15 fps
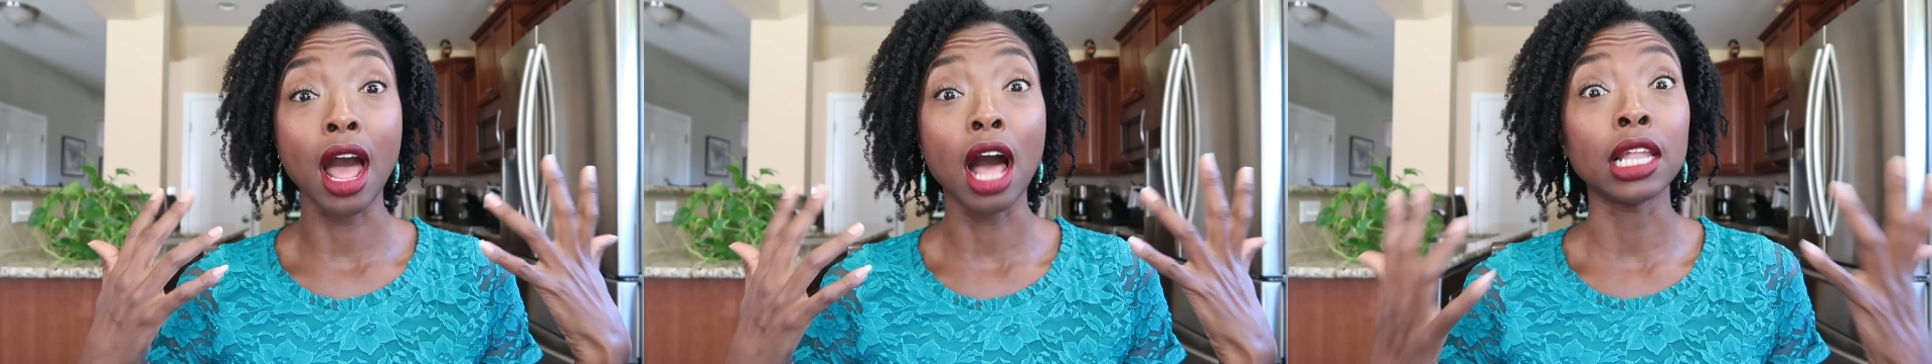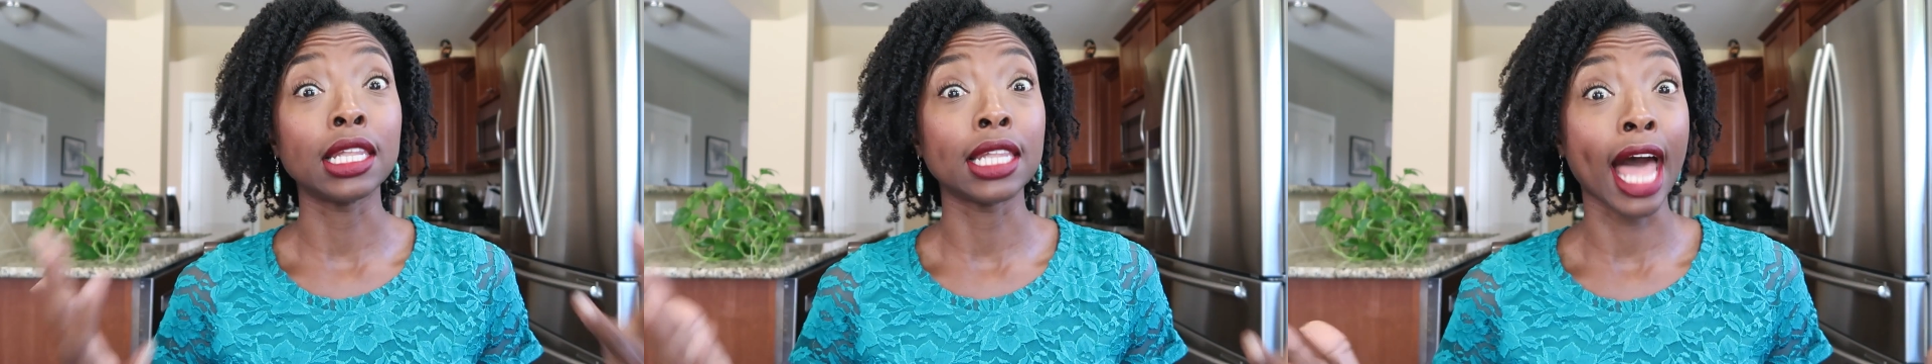
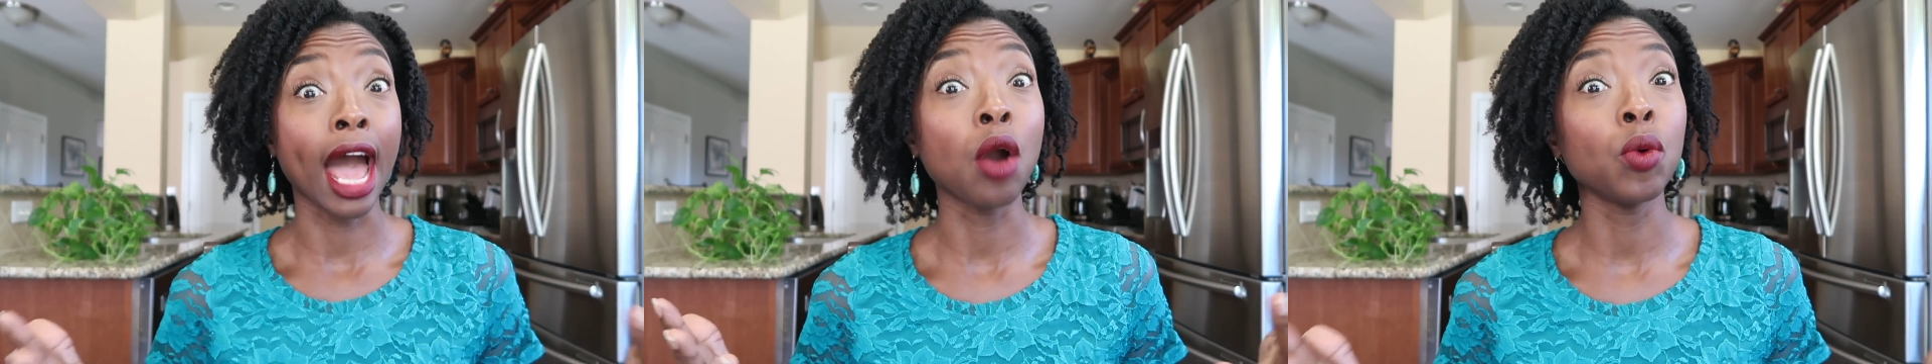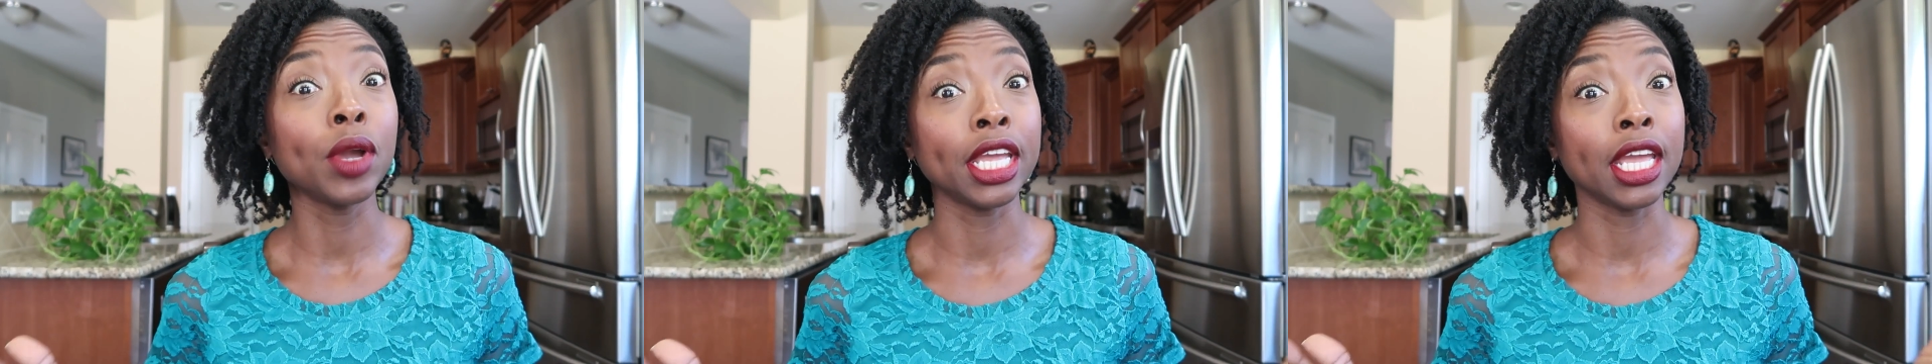
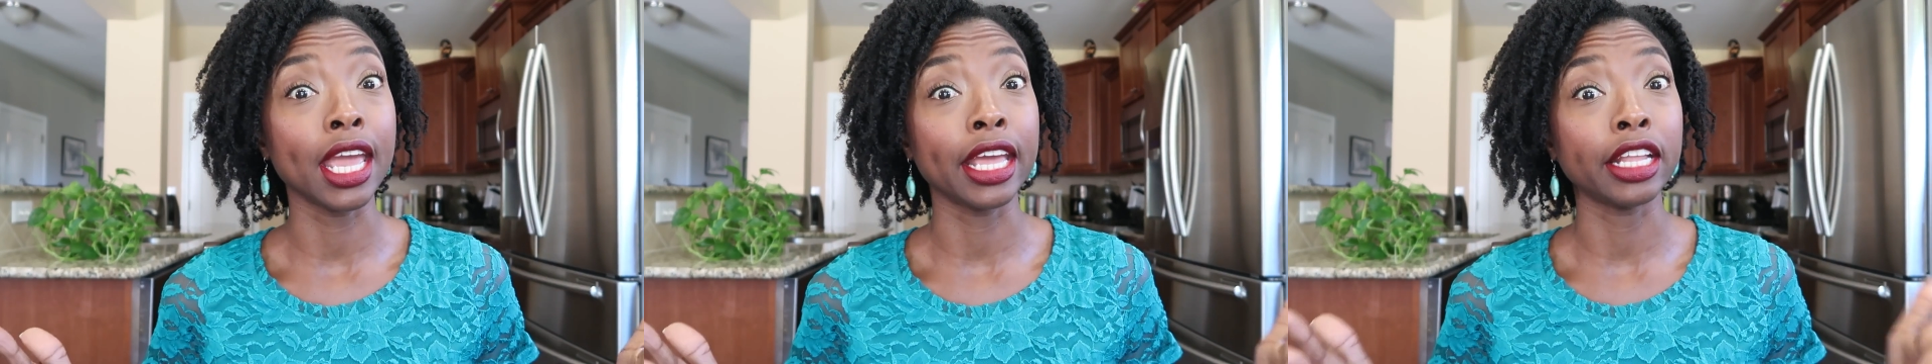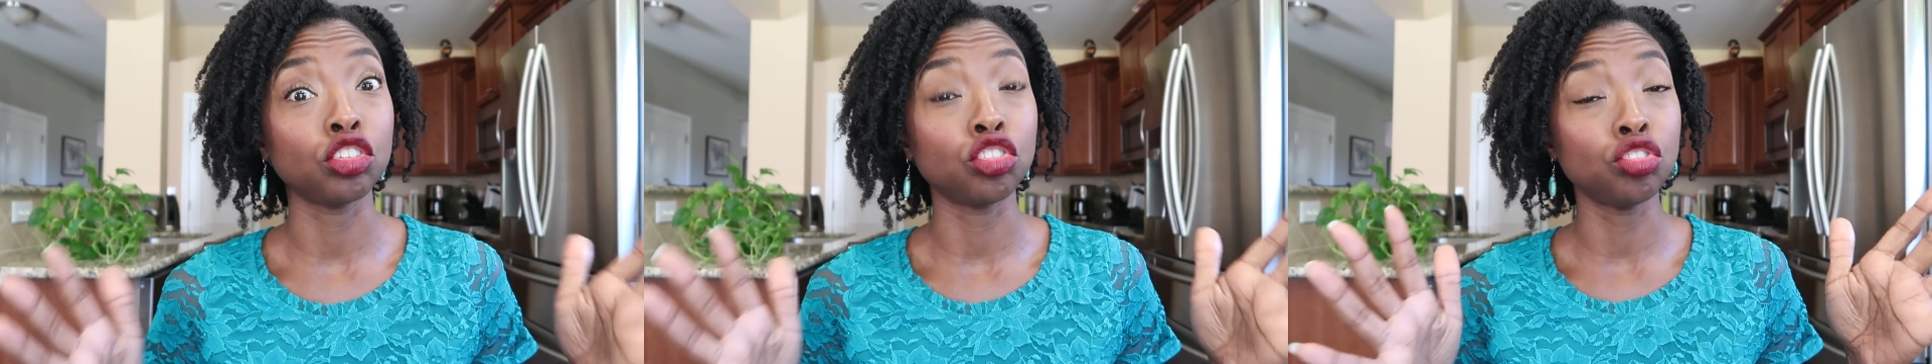allowing
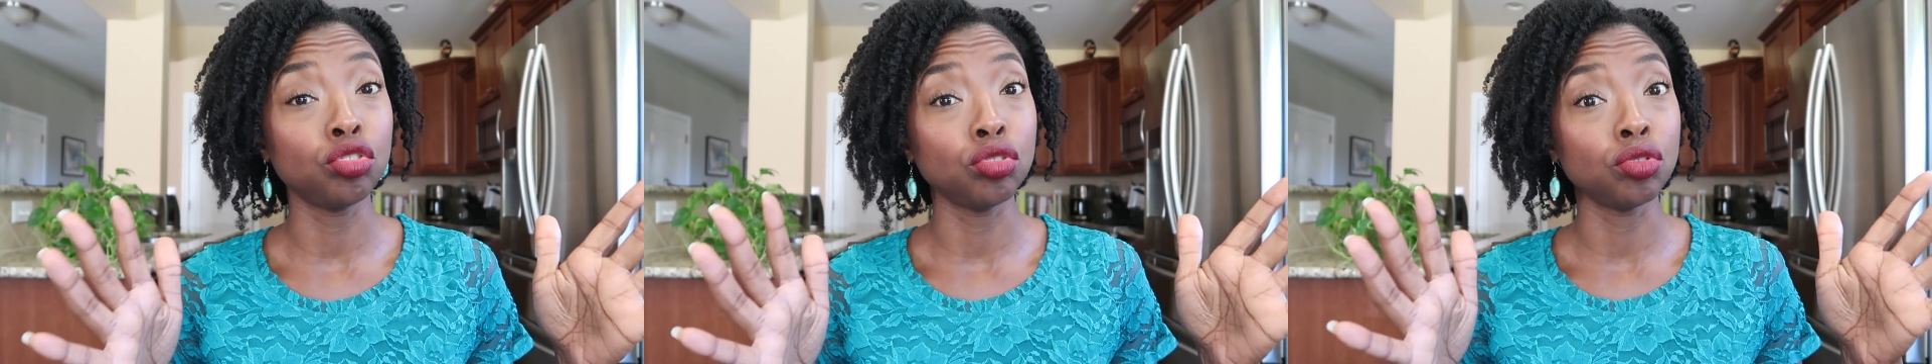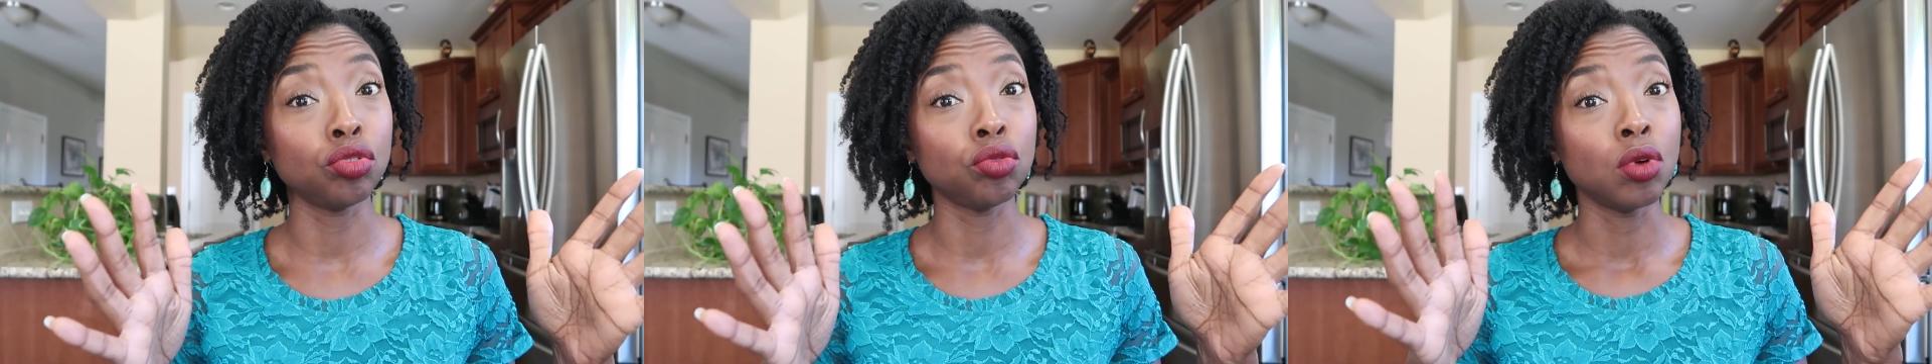it
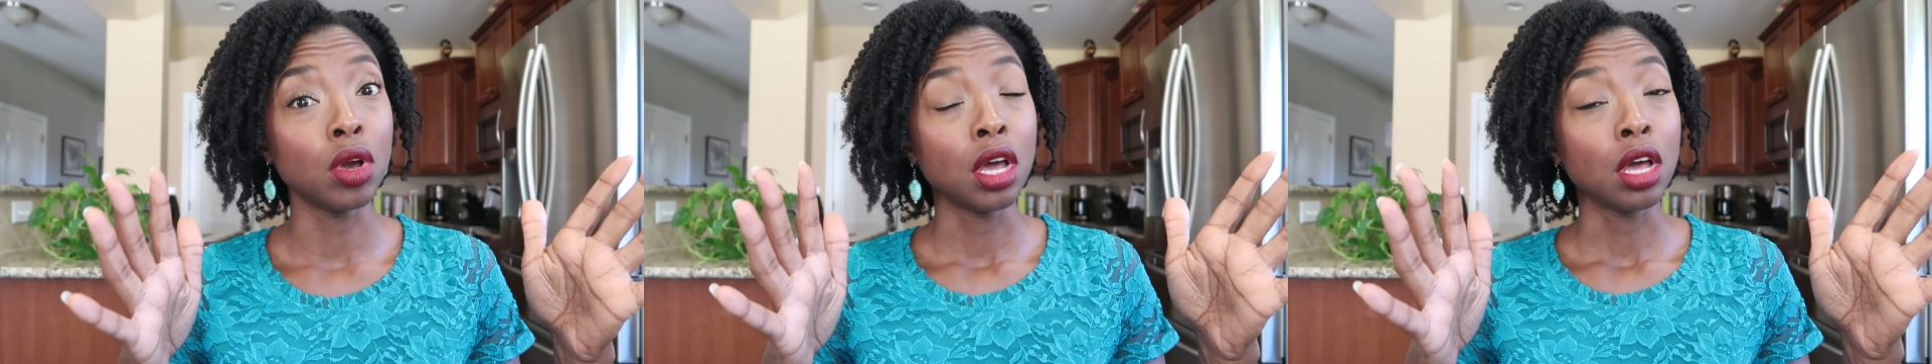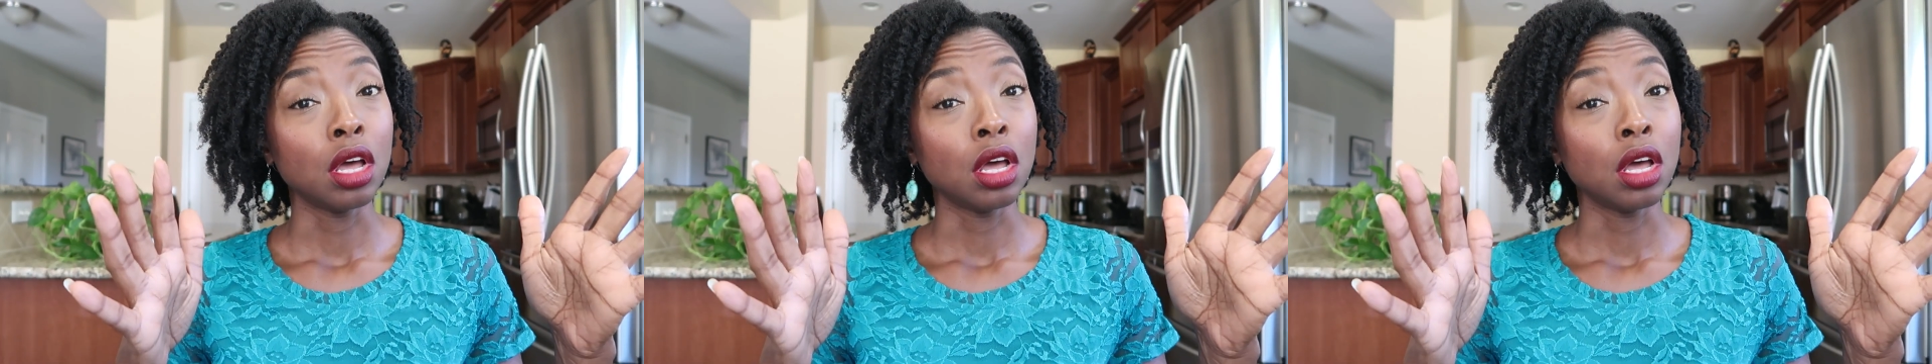to